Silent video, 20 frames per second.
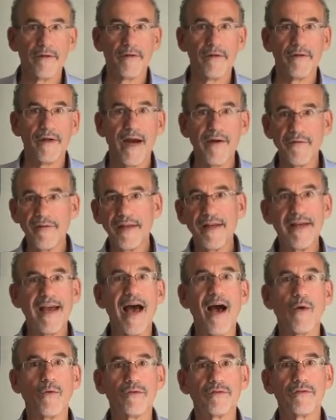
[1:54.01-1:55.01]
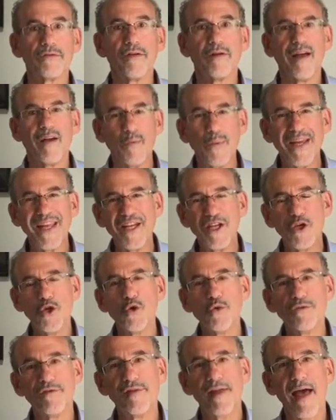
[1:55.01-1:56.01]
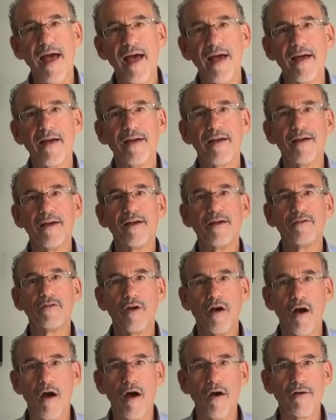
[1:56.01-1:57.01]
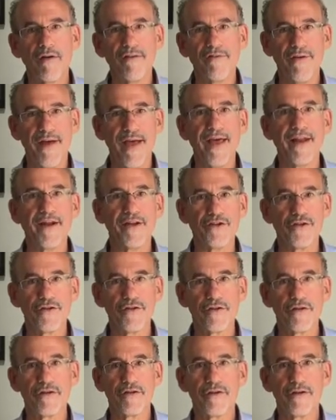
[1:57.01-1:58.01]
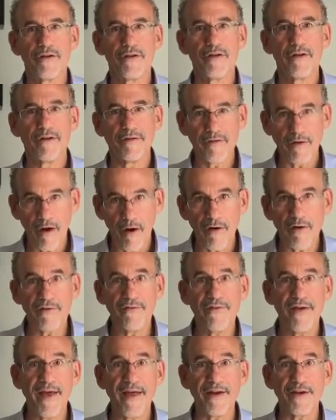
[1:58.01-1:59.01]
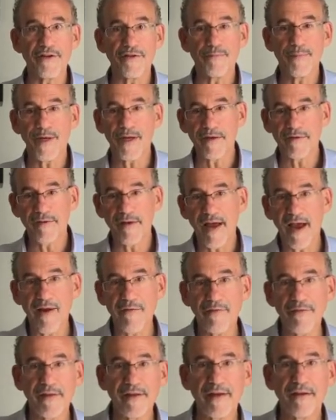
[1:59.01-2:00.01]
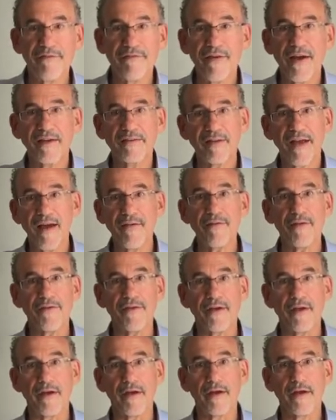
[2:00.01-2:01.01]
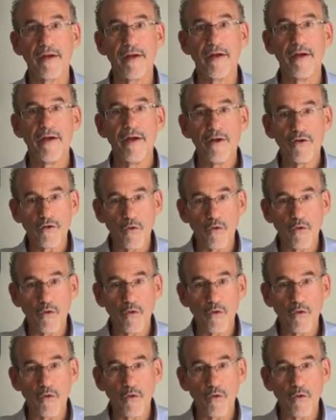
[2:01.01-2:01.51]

Everything counts, and we can use that to our advantage. To our advantage because everything affects everything. So